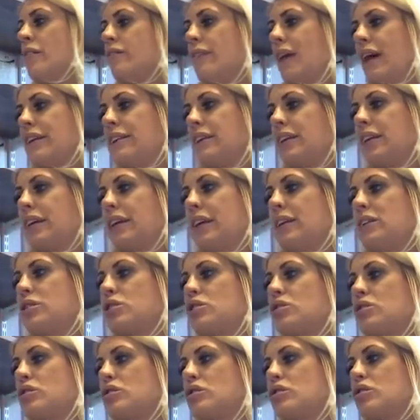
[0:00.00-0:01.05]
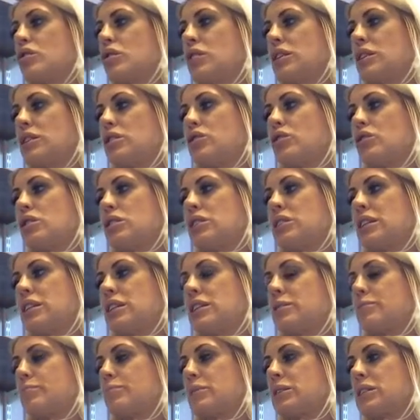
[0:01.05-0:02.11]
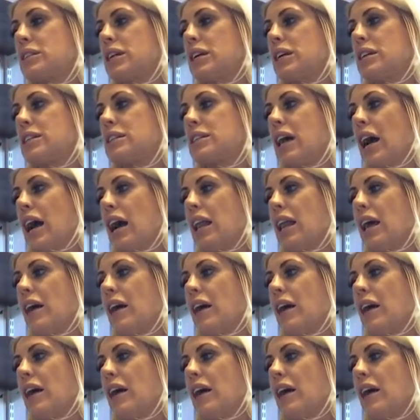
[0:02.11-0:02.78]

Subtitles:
Finally, studies such as Linsky et al.